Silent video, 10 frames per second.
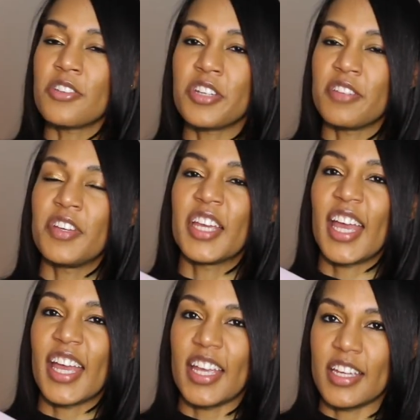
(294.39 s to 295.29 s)
are giving
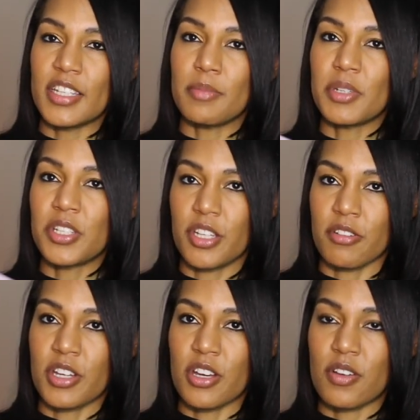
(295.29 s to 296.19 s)
Hanes
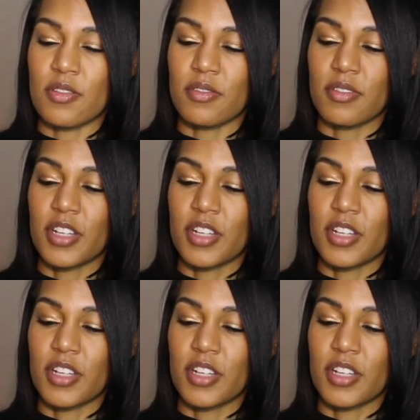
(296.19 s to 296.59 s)
material.